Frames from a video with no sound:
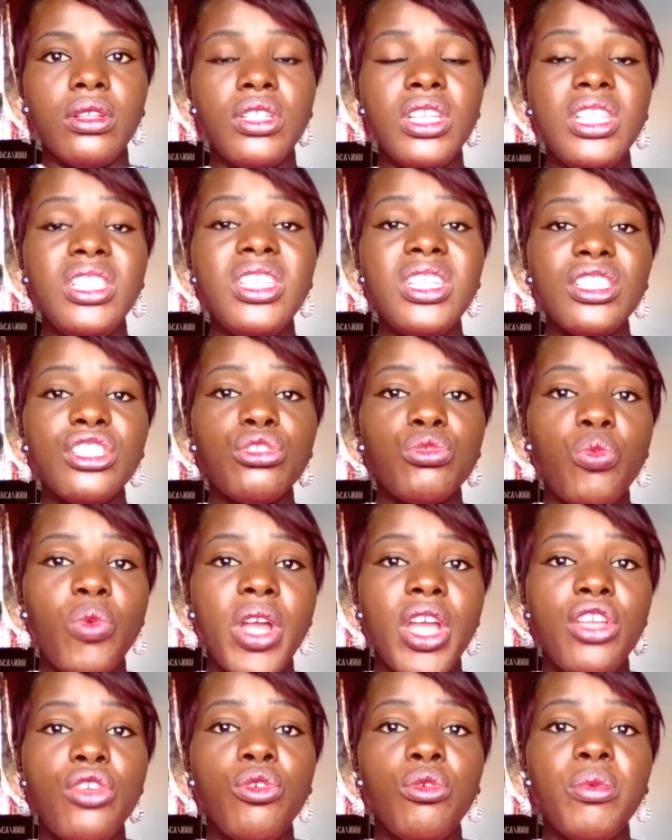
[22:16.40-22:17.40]
In this
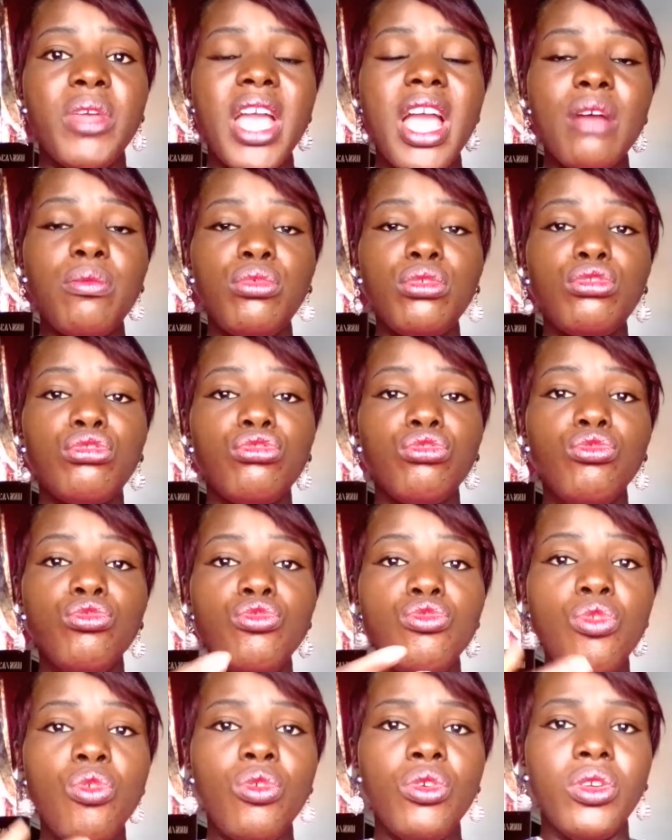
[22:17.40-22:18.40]
way, you'll be able to
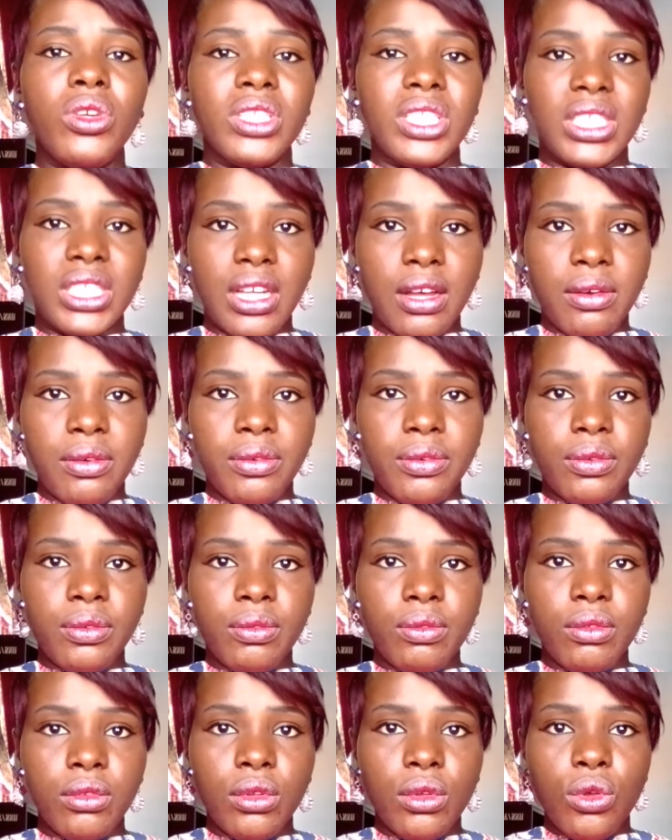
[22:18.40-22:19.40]
know yourself.
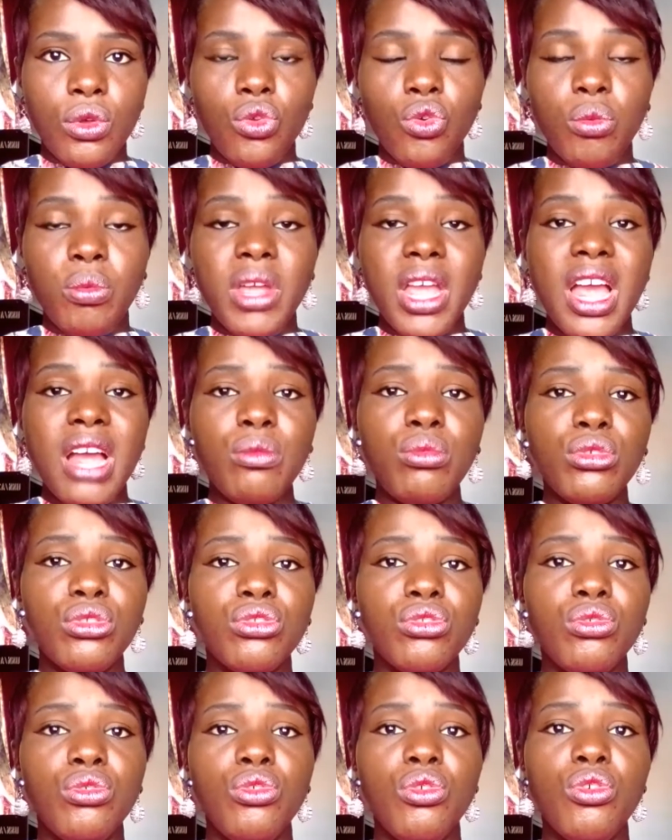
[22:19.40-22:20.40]
You'll be able
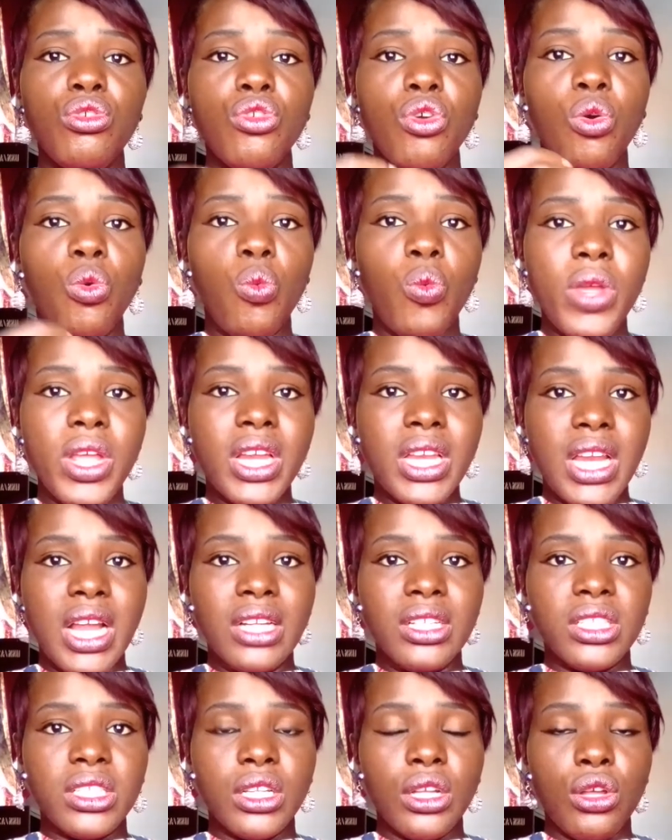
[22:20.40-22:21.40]
to know your
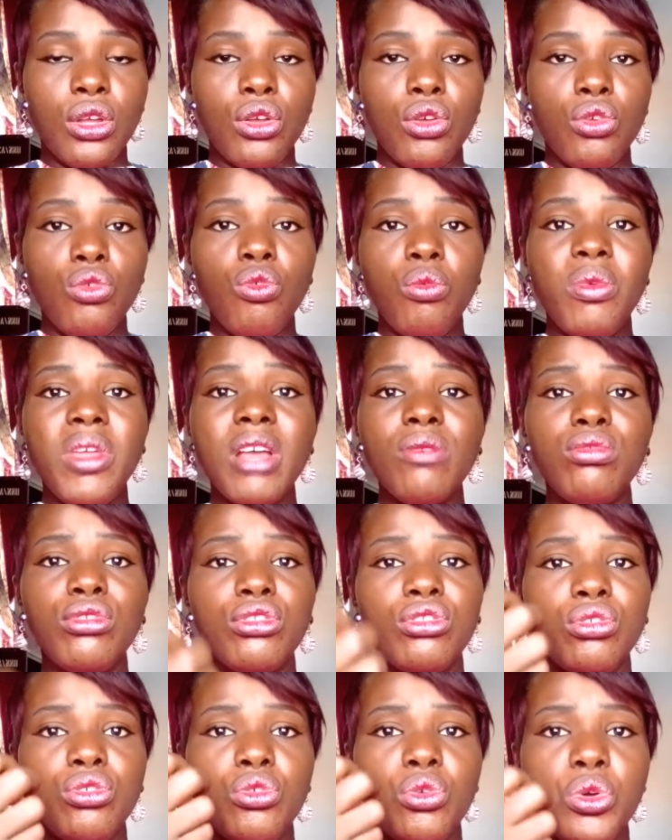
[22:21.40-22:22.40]
weakness. You'll be able
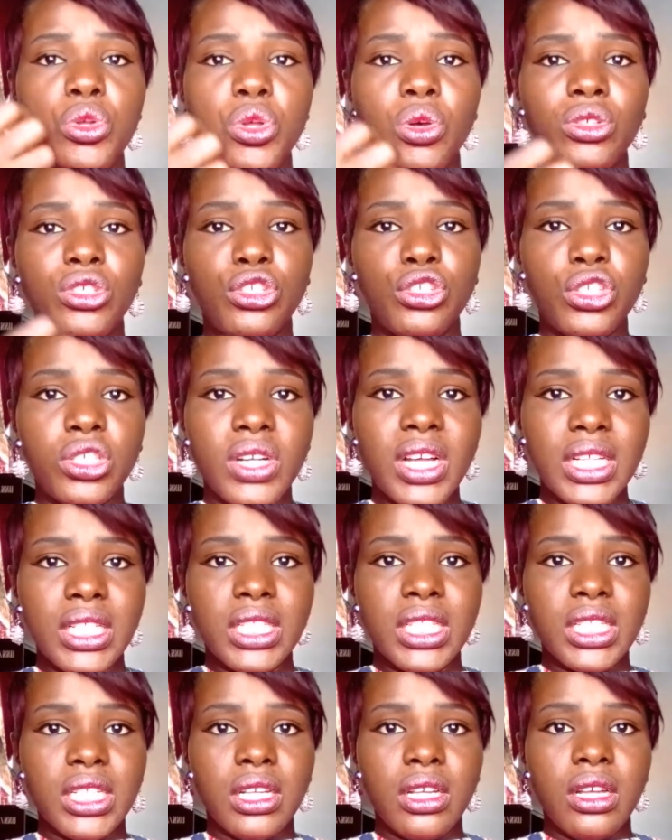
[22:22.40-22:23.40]
to know your
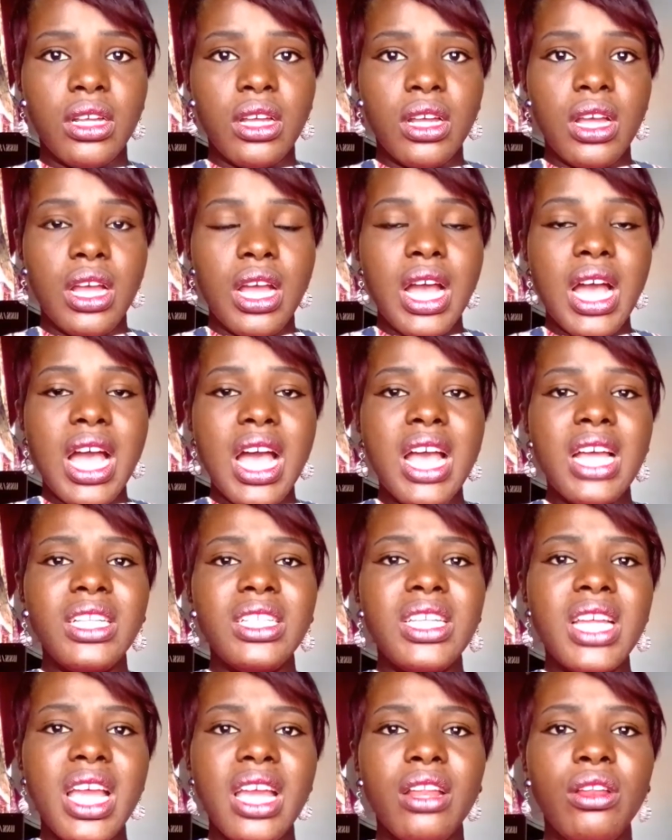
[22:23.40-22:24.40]
strength.
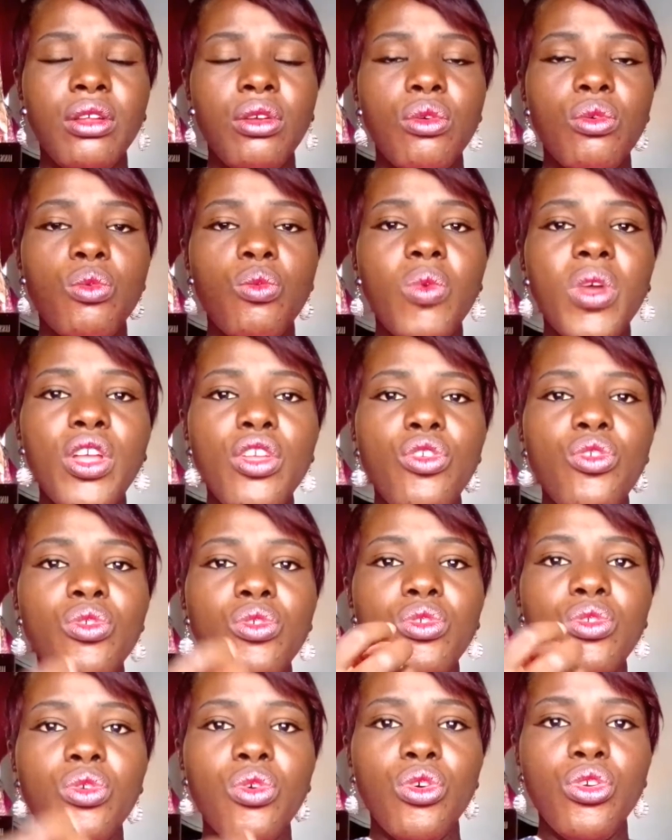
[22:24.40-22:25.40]
And then, when
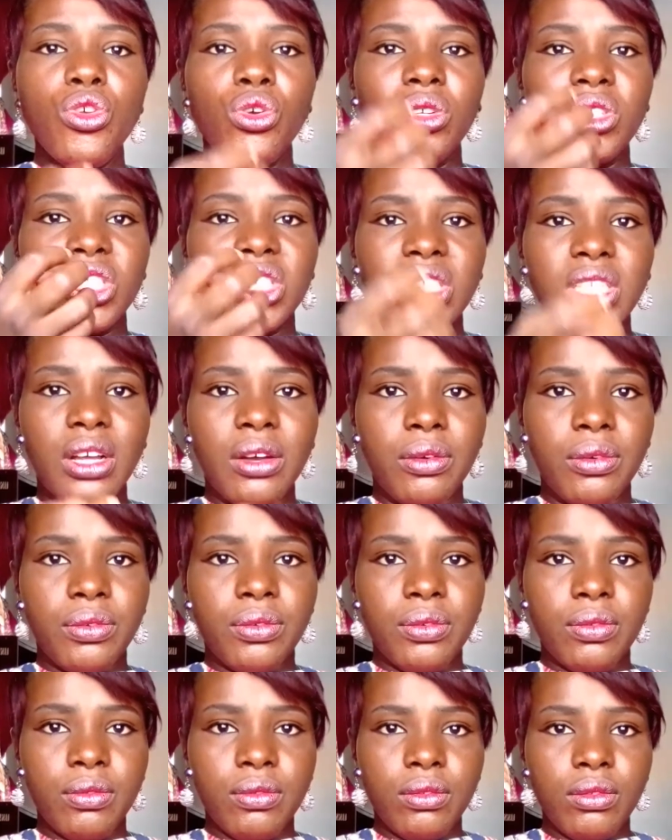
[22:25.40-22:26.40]
you know
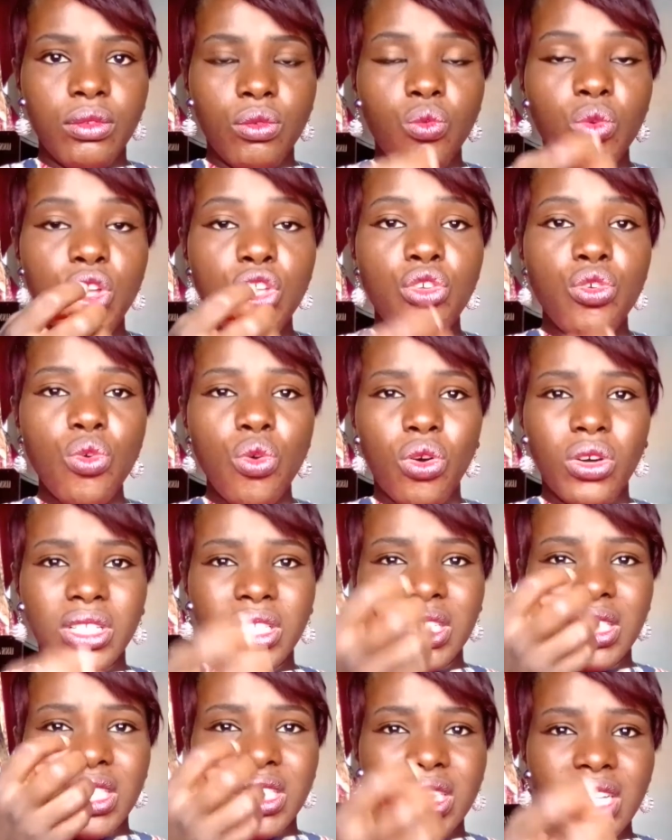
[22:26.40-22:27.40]
yourself, when you
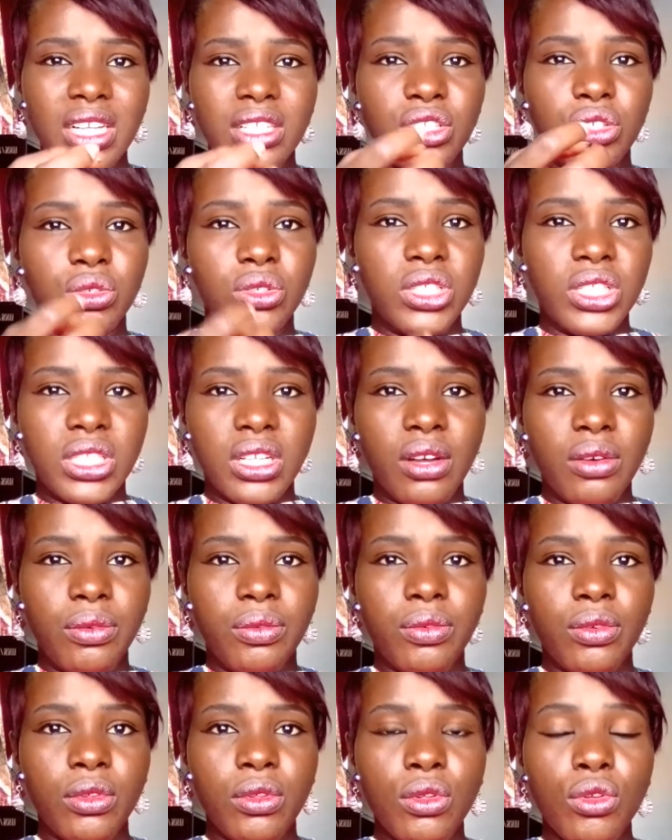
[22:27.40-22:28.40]
understand
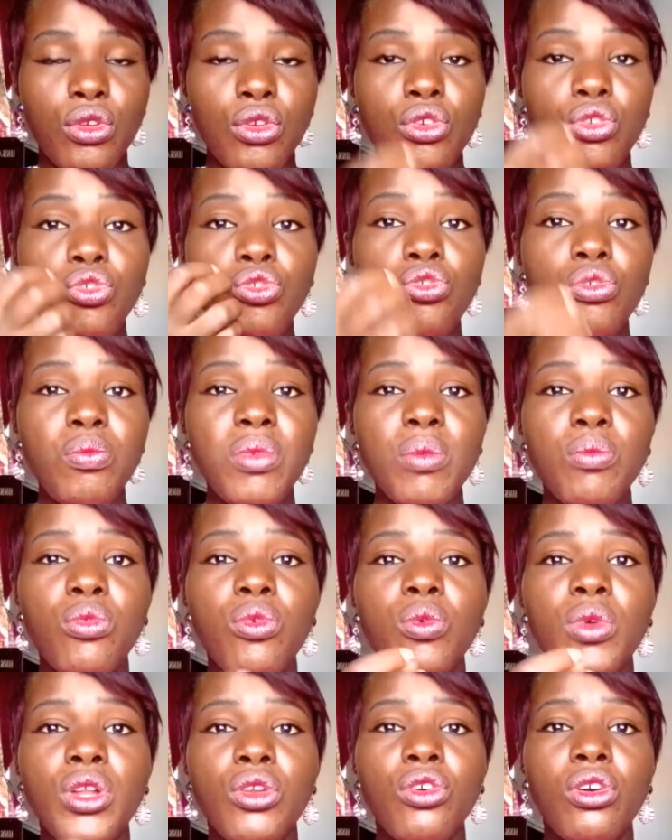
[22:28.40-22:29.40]
yourself, you
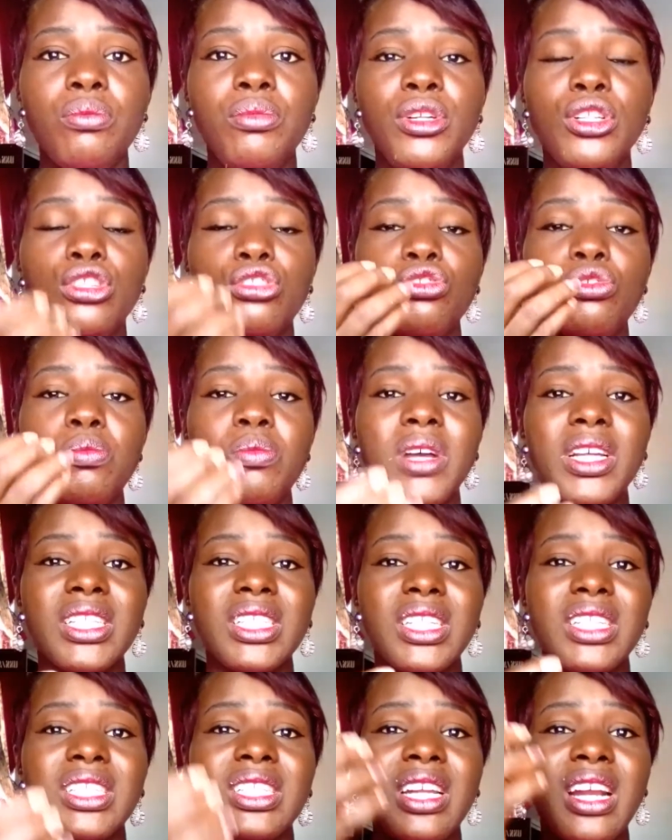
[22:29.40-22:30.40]
people will not be two
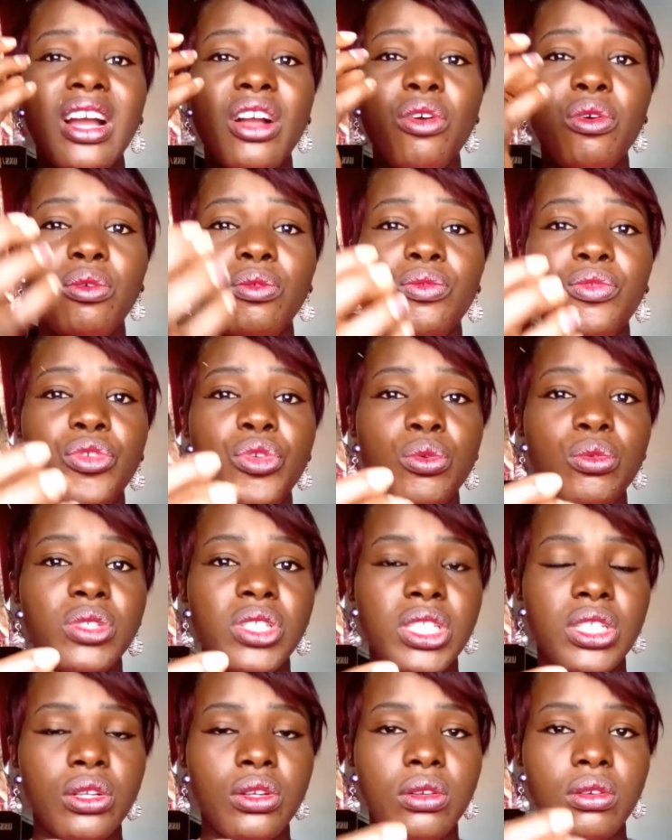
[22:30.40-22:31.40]
persons that are
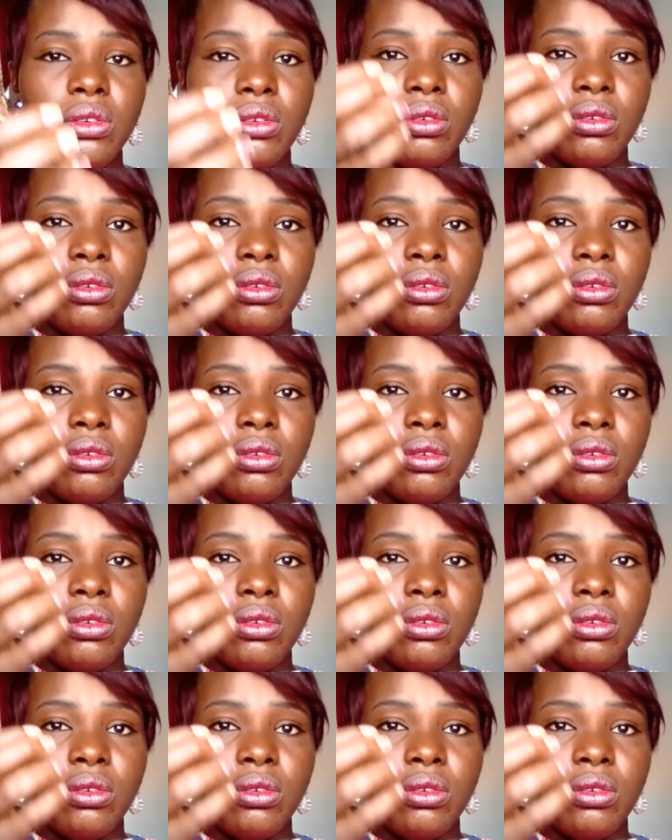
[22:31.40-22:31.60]
confused